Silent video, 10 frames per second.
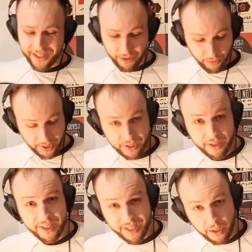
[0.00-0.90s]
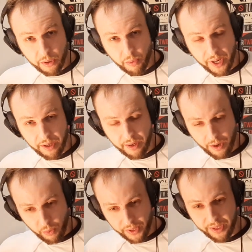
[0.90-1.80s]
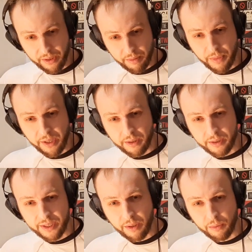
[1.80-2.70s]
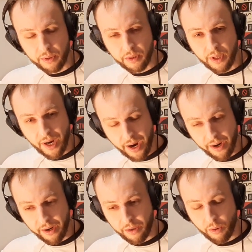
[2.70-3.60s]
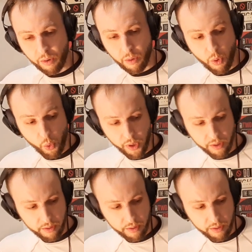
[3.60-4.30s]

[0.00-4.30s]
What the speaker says: So that's the second way how we can make sound higher or lower.